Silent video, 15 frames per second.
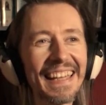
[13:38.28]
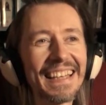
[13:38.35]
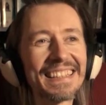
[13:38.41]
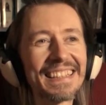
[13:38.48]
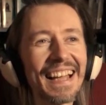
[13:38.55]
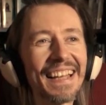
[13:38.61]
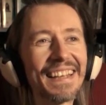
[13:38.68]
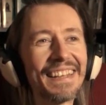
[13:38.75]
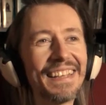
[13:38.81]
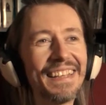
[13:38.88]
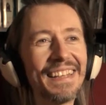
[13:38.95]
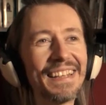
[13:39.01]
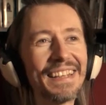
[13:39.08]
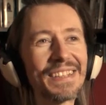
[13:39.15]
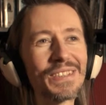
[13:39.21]
is like
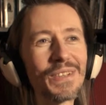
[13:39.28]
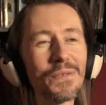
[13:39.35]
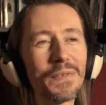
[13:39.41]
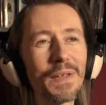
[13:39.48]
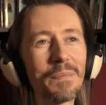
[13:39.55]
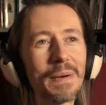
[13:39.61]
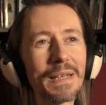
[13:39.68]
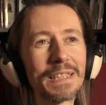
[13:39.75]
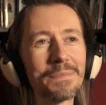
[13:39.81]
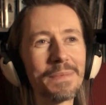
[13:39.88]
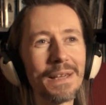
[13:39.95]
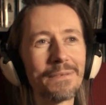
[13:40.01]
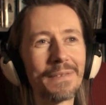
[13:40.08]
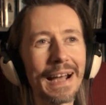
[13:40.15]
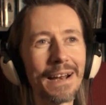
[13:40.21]
the sort of the
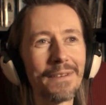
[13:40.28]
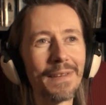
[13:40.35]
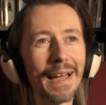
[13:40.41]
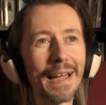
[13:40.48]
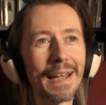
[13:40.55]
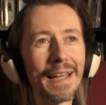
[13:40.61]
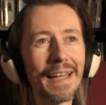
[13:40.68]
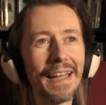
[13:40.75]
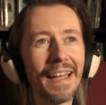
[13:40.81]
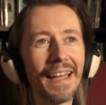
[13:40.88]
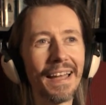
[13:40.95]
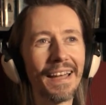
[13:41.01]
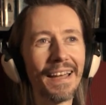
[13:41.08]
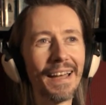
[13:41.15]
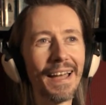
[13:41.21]
epitome of kind of like
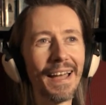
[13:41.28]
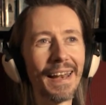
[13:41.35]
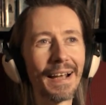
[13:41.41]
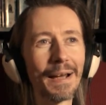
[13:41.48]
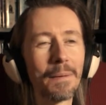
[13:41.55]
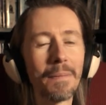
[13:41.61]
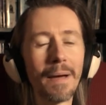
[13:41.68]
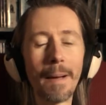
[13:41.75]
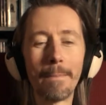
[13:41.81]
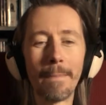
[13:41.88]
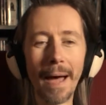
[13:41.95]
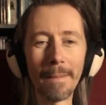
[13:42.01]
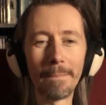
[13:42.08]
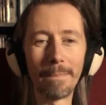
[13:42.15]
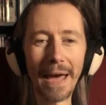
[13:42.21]

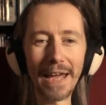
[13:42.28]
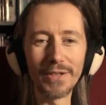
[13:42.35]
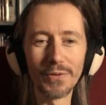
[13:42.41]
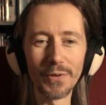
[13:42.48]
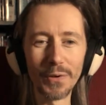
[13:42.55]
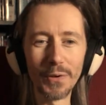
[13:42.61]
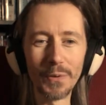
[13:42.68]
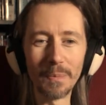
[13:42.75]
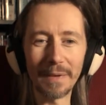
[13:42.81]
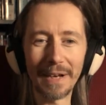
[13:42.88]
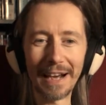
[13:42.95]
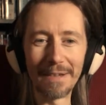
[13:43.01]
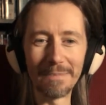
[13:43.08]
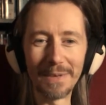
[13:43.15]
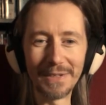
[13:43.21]
a bedroom
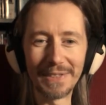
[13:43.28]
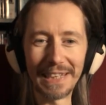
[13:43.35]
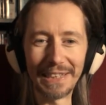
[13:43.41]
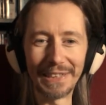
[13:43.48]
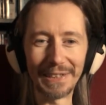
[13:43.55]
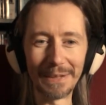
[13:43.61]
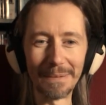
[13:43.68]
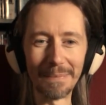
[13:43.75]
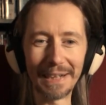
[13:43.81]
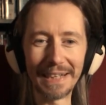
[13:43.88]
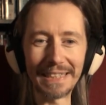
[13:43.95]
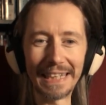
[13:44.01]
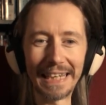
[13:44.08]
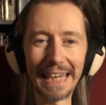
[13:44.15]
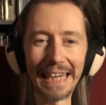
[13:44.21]
kind of musician,
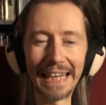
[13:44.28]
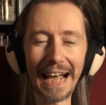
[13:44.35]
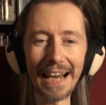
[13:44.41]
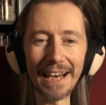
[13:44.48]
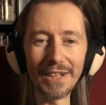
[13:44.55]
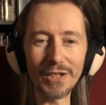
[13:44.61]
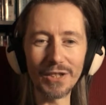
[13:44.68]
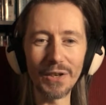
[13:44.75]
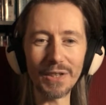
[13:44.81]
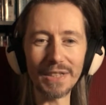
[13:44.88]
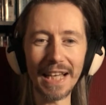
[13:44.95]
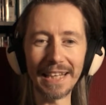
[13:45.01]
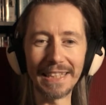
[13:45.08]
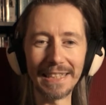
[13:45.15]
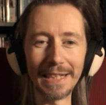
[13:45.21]
because he kind of just looks
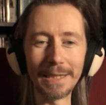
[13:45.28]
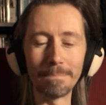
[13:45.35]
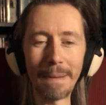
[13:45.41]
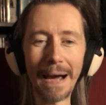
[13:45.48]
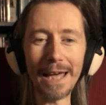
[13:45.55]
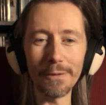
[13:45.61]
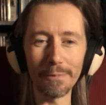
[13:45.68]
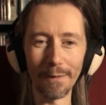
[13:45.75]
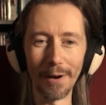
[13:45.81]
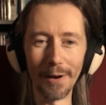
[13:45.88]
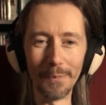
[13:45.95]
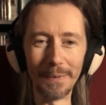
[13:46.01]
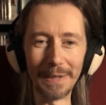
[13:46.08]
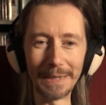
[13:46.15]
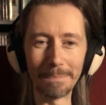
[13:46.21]
like he's in his
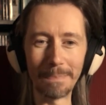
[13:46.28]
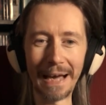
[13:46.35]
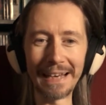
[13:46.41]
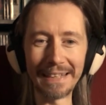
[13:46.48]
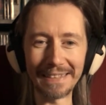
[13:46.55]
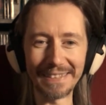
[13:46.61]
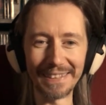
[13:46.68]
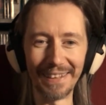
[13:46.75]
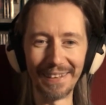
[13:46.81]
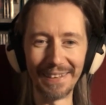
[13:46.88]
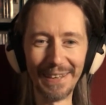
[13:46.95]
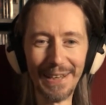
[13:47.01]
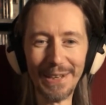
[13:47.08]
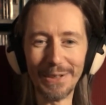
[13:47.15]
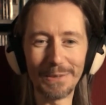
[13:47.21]
bathrobe with his pants
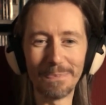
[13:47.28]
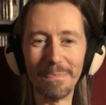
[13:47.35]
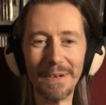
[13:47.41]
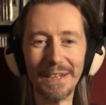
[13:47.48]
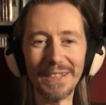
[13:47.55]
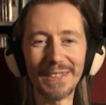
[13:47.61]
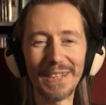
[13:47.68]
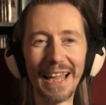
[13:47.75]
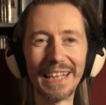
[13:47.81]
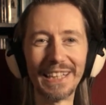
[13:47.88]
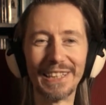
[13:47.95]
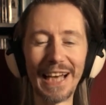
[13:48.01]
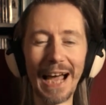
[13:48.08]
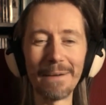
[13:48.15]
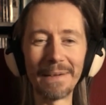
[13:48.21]
on, just like
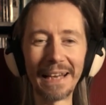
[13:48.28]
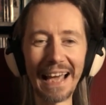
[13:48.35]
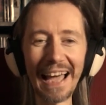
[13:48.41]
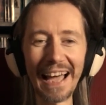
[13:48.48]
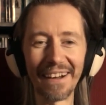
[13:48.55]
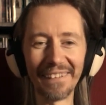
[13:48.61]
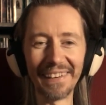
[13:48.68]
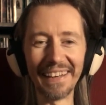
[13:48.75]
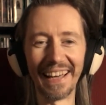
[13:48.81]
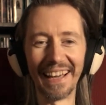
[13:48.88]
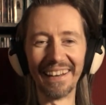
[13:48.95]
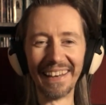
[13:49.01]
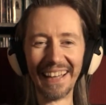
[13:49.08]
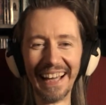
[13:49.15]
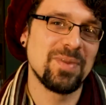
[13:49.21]
jamming out, you
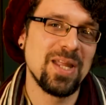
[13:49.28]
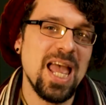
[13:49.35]
know.